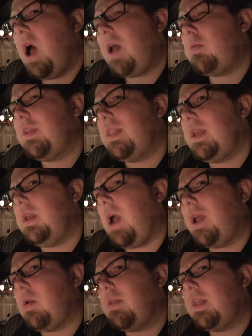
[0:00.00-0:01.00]
I don't think they
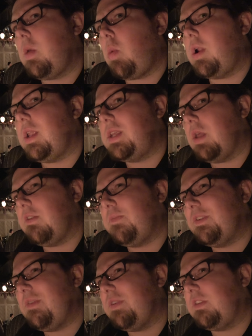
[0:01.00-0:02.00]
wanted to tell a
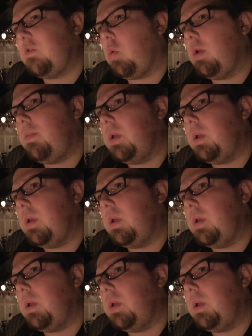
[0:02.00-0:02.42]
specific story,